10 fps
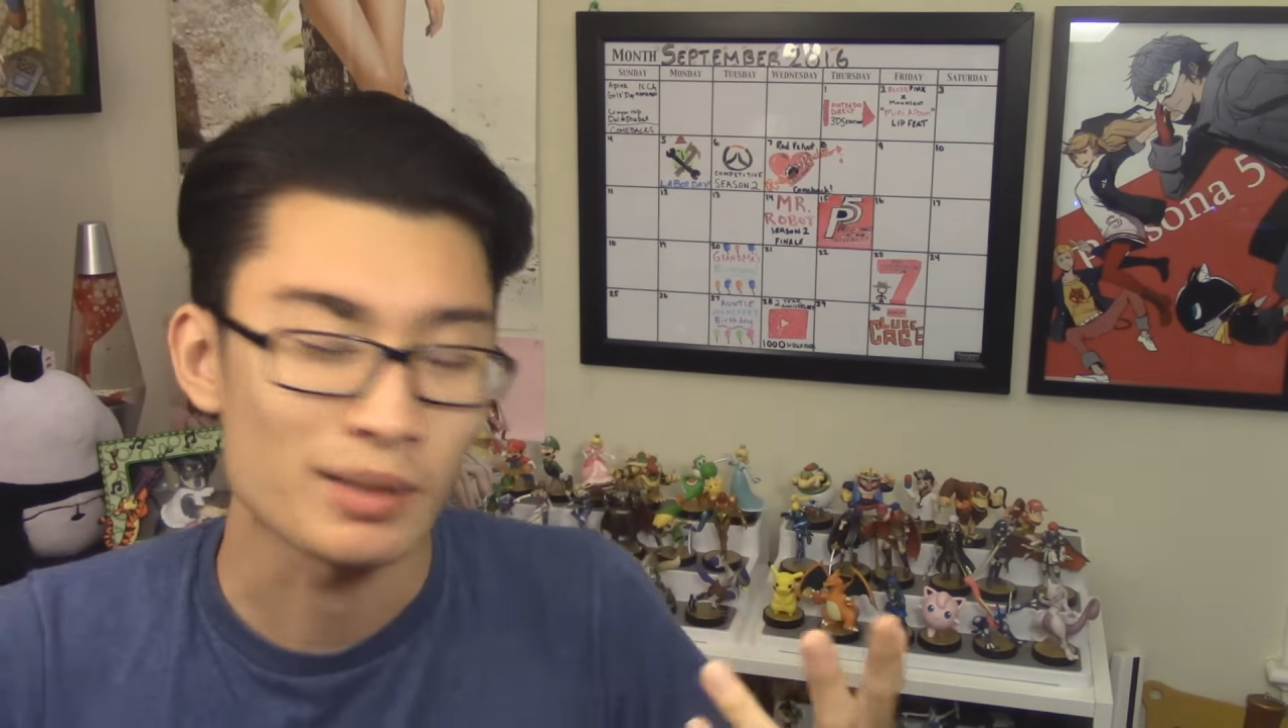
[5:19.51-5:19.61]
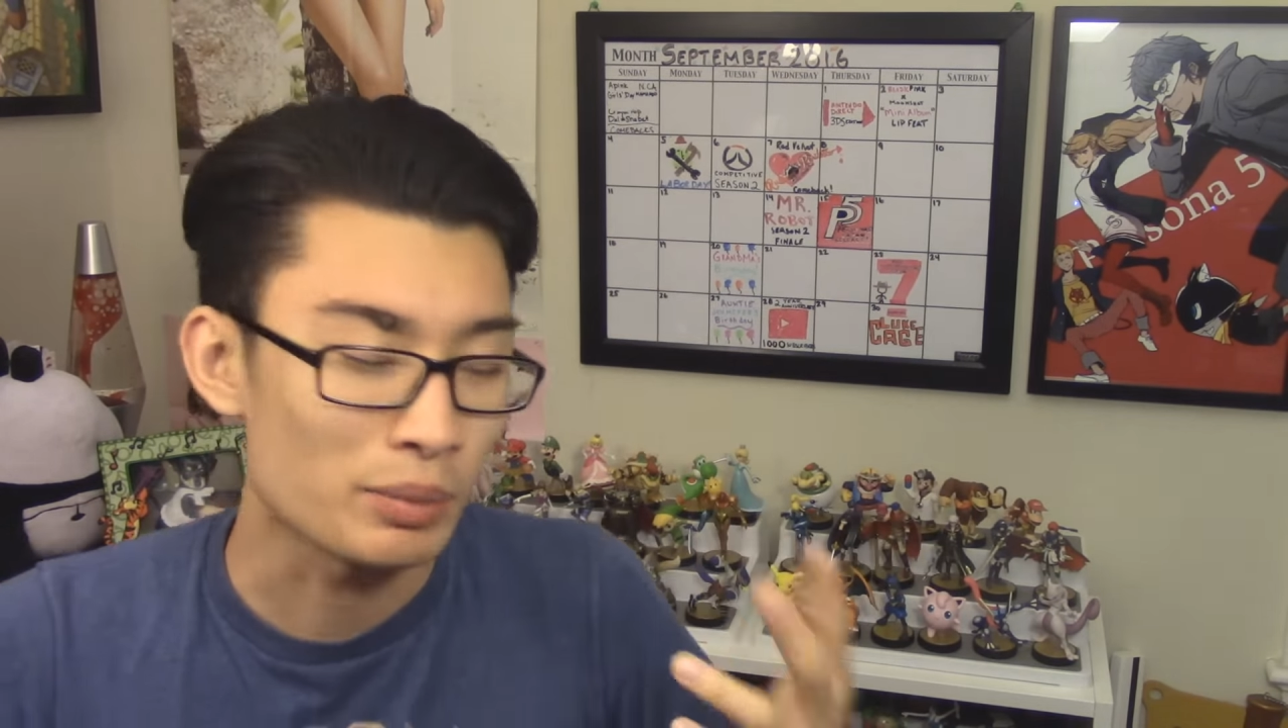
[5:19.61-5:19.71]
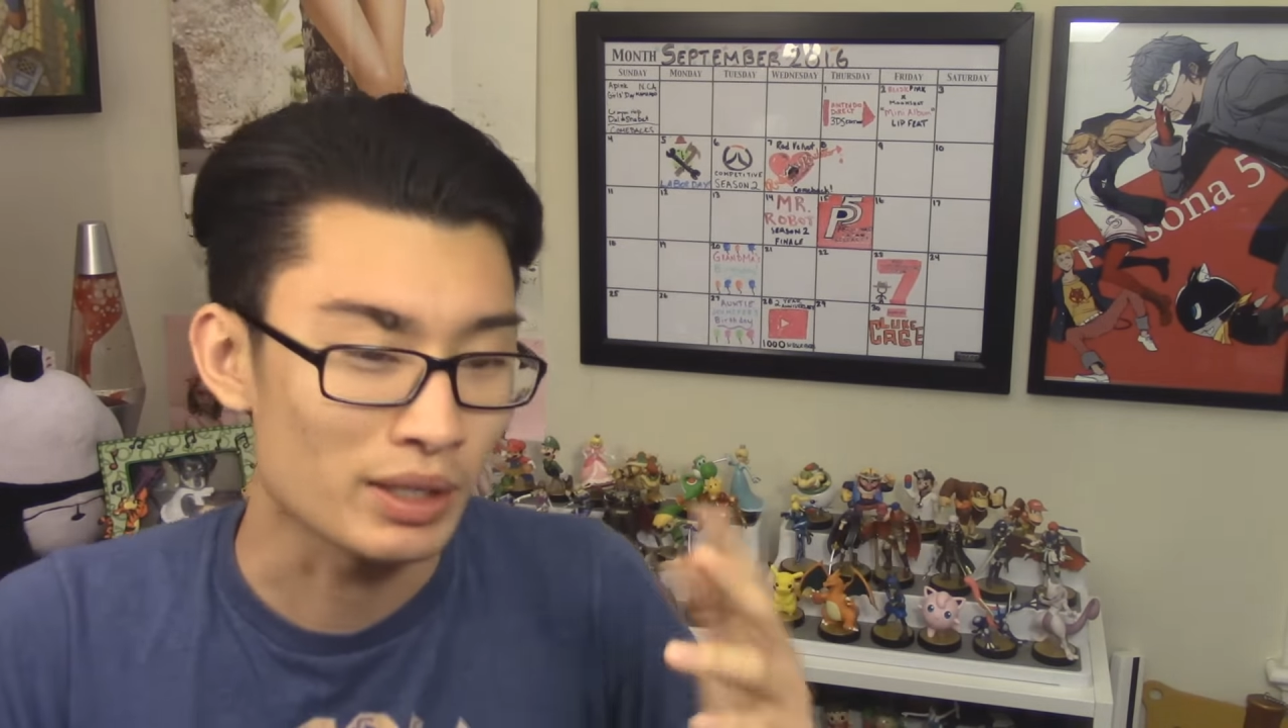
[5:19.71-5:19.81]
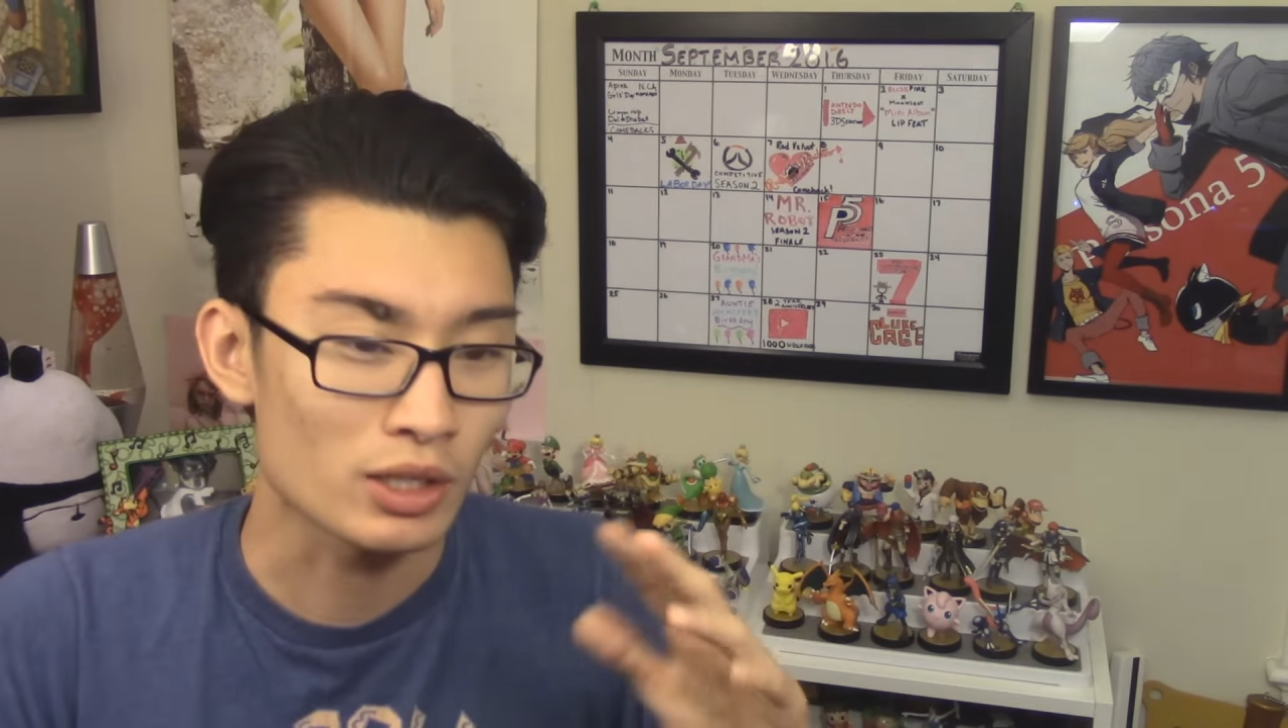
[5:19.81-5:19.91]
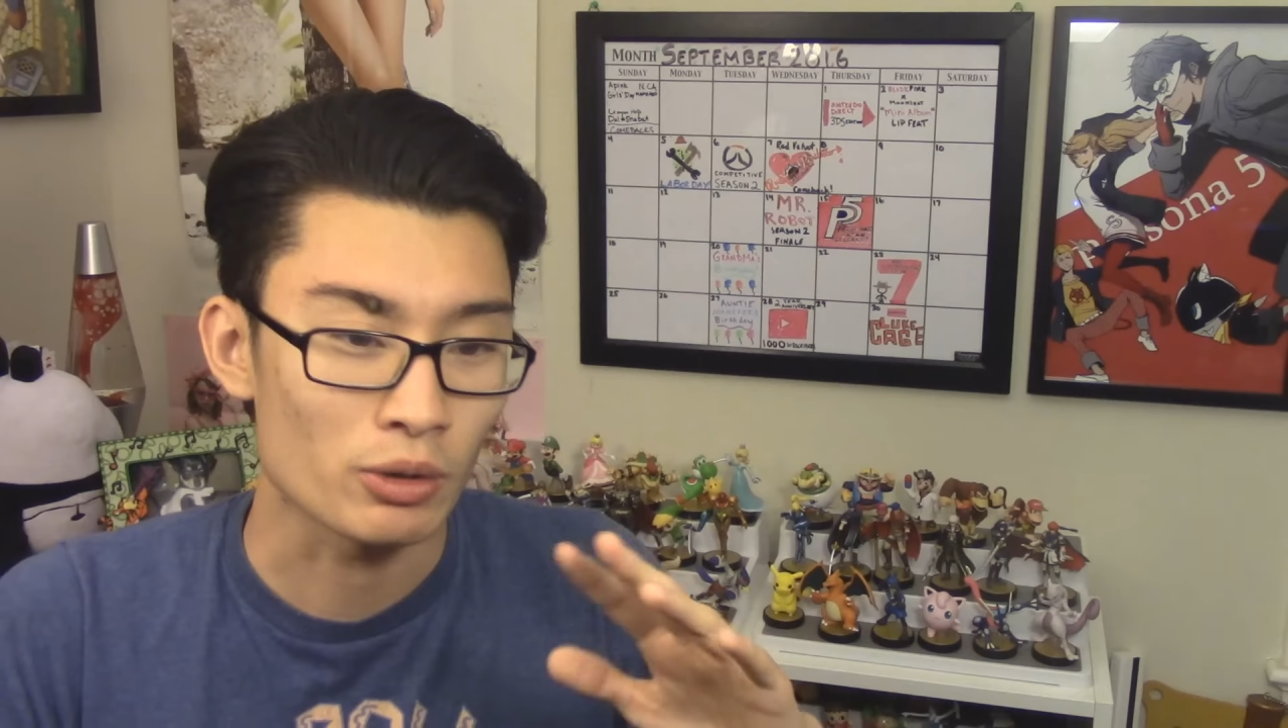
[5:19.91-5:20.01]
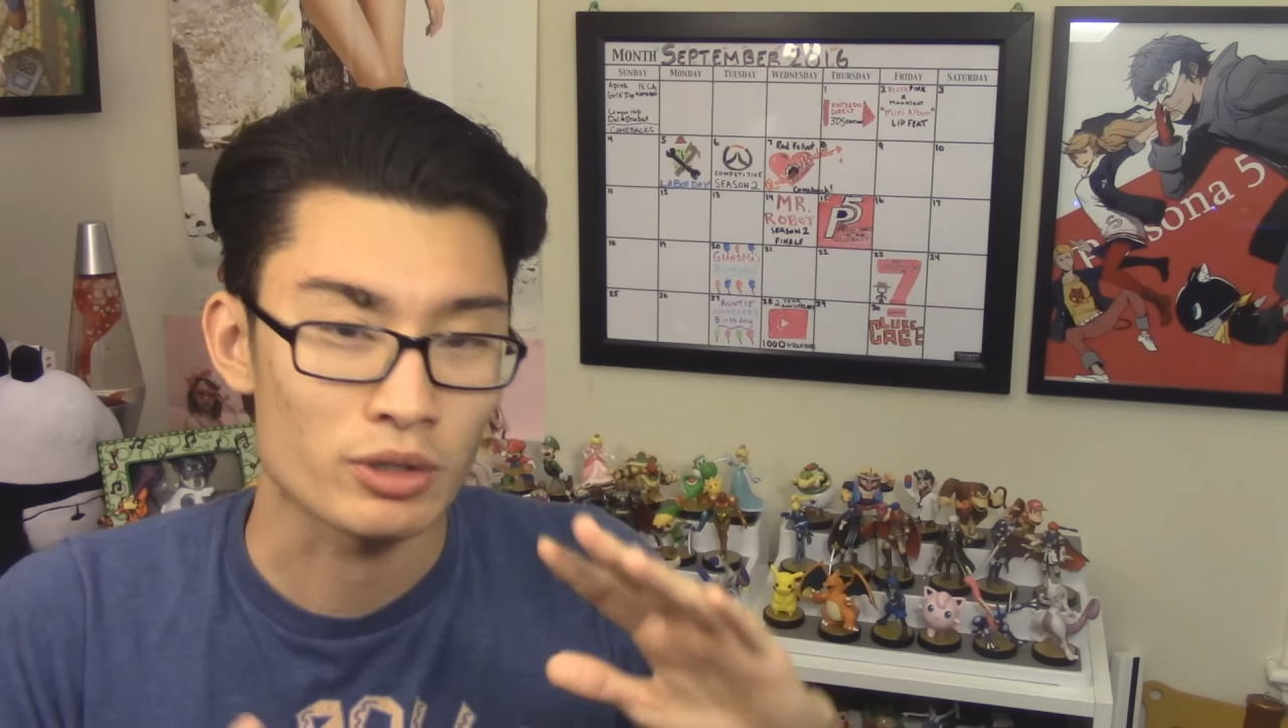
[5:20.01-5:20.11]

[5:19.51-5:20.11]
but, you know,